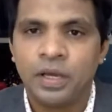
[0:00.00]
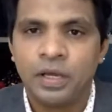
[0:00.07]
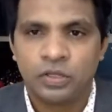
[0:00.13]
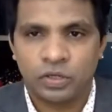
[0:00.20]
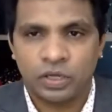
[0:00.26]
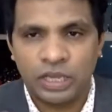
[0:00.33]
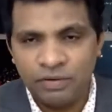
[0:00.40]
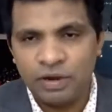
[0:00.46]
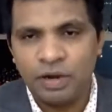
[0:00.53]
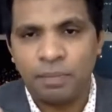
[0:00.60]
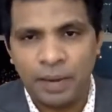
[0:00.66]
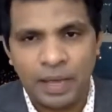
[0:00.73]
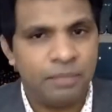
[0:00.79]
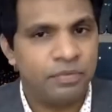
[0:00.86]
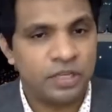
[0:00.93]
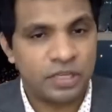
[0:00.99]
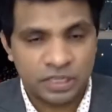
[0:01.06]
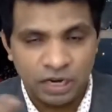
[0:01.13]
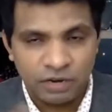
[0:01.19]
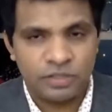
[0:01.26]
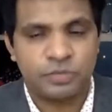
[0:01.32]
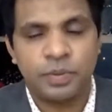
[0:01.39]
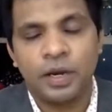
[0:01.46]
so keyword play,
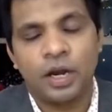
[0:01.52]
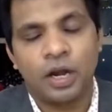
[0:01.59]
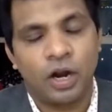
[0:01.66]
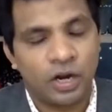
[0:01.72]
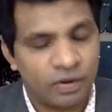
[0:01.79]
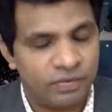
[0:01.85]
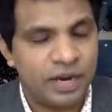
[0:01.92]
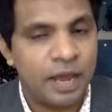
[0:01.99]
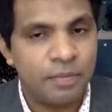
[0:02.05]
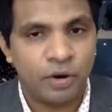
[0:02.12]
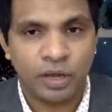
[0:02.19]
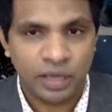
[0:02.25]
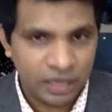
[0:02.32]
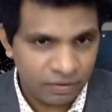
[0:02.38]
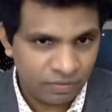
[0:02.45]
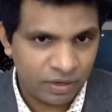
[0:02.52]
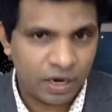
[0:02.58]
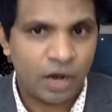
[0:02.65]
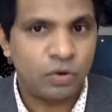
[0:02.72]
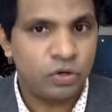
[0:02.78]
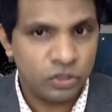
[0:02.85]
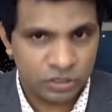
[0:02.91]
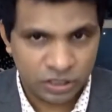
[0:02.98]
yesterday we spent a lot of time on a keyword,
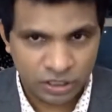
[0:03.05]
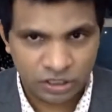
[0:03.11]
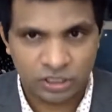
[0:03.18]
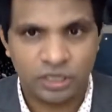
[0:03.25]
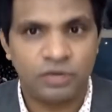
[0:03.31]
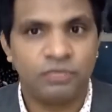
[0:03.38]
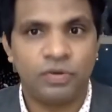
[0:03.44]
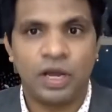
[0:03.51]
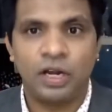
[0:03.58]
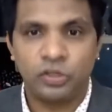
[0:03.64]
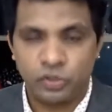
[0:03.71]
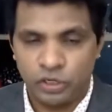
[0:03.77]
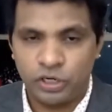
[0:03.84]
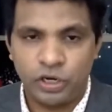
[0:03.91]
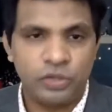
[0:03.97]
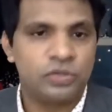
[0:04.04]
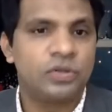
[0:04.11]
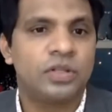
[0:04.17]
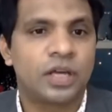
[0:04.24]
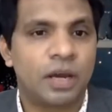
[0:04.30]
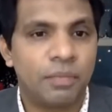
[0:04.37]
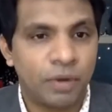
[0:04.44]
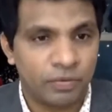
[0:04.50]
how to search it. We also introduced you
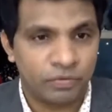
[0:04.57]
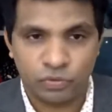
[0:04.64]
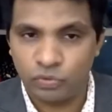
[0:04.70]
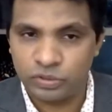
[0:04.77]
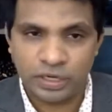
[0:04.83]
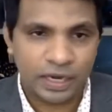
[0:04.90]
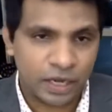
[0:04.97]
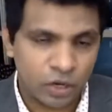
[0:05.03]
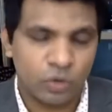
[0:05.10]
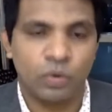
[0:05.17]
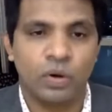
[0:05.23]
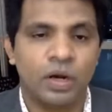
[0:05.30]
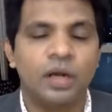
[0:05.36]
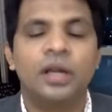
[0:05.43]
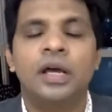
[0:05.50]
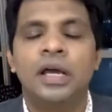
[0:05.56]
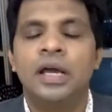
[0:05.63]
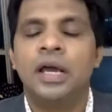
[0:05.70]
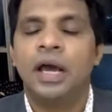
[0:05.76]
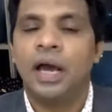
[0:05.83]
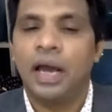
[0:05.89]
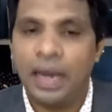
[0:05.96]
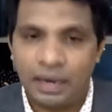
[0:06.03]
with a couple of tools like a Google,
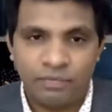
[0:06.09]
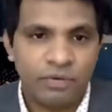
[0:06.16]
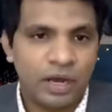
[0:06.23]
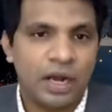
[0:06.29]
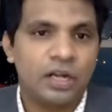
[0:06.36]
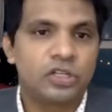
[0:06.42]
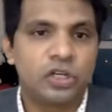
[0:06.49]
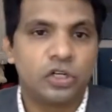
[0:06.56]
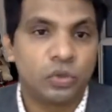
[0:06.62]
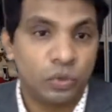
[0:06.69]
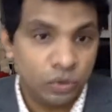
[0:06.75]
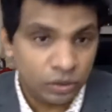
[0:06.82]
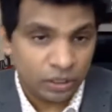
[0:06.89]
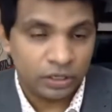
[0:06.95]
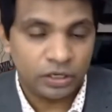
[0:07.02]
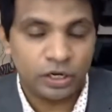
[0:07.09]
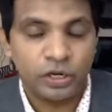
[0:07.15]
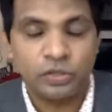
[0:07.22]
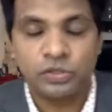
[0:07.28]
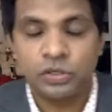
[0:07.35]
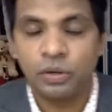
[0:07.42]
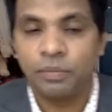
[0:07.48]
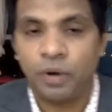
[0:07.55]
and also to
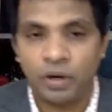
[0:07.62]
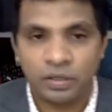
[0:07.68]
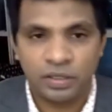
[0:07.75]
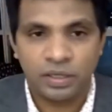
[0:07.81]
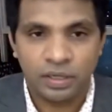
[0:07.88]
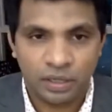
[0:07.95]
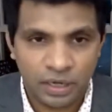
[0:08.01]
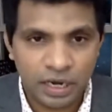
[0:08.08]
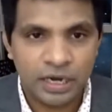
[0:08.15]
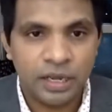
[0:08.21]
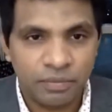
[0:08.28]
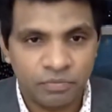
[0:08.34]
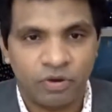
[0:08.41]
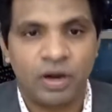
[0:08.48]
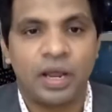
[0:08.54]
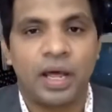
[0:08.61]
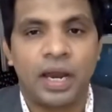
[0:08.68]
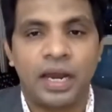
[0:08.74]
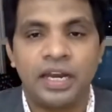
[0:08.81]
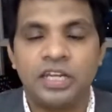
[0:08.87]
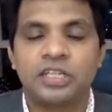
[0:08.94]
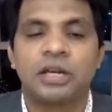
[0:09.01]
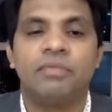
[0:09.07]
introduce you about the ADM part
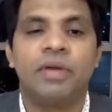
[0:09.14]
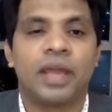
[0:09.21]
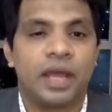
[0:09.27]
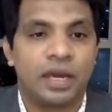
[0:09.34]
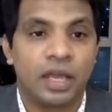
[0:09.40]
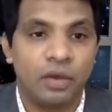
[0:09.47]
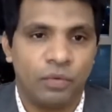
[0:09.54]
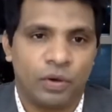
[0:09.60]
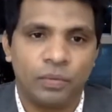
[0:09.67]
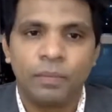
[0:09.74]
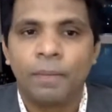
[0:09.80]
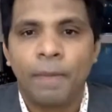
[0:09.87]
additional we can give you.